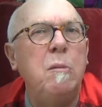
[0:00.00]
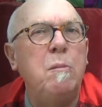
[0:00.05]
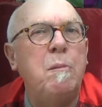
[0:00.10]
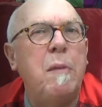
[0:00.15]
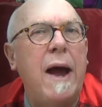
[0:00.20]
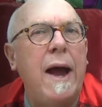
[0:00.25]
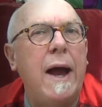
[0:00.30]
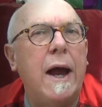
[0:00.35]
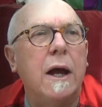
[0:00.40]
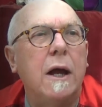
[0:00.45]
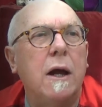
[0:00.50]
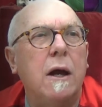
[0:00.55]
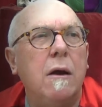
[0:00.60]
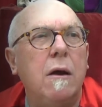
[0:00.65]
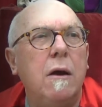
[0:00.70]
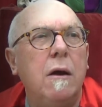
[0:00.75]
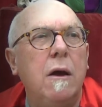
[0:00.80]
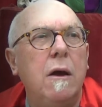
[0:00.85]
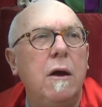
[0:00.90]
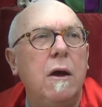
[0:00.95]
back
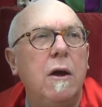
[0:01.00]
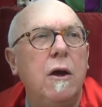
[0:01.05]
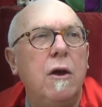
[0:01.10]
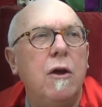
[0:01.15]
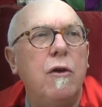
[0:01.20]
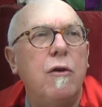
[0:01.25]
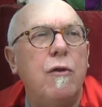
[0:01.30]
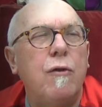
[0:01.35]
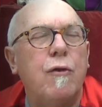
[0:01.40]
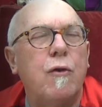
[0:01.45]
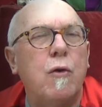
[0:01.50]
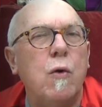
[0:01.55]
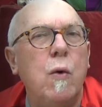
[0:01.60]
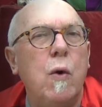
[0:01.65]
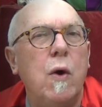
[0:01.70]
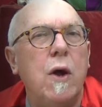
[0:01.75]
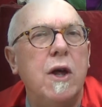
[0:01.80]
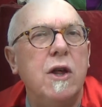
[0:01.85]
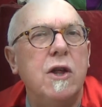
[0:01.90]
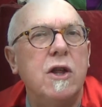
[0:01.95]

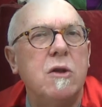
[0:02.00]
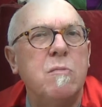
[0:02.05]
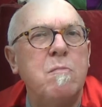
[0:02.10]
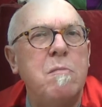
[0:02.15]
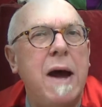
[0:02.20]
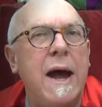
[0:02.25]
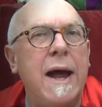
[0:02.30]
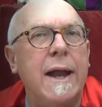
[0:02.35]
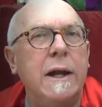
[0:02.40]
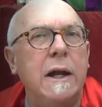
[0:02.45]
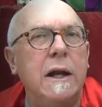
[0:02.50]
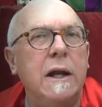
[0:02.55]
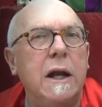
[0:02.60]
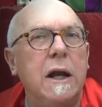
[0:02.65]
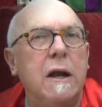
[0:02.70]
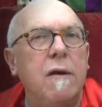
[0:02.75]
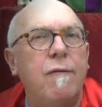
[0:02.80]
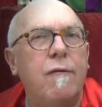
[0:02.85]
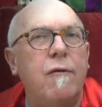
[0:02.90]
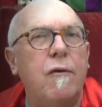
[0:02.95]
through his
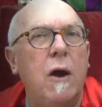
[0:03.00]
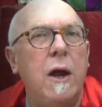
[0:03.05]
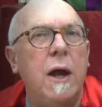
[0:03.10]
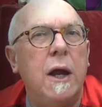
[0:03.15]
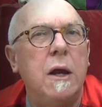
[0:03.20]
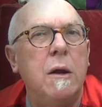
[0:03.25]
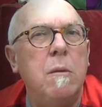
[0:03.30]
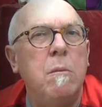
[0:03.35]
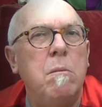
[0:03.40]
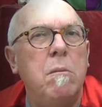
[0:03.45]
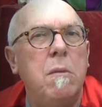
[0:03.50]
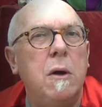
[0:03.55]
manly frame.